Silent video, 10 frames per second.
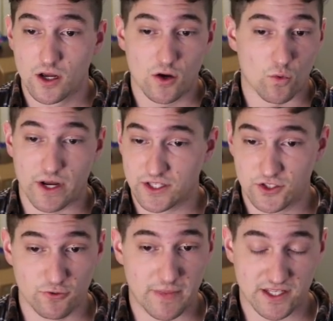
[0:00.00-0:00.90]
way
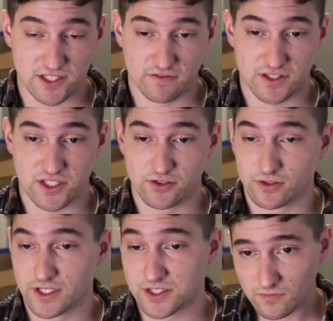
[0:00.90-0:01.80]
too messy of a tier
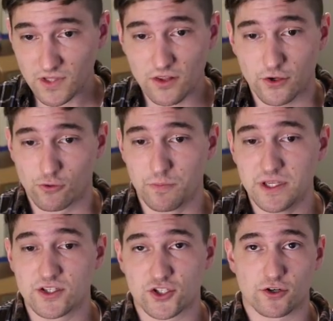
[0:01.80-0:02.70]
list. There will be
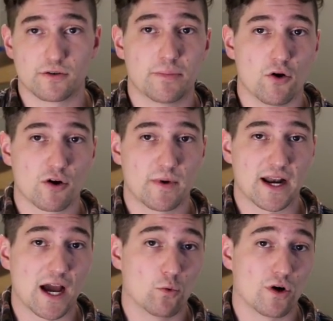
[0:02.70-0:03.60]
certain Pokemon
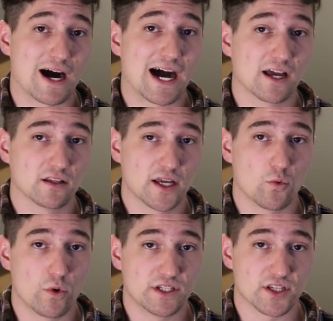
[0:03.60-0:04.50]
I will highlight
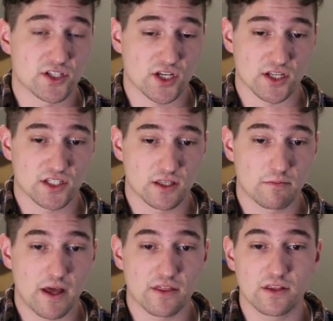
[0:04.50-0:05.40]
when discussing the
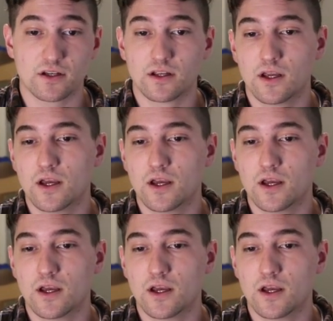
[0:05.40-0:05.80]
method,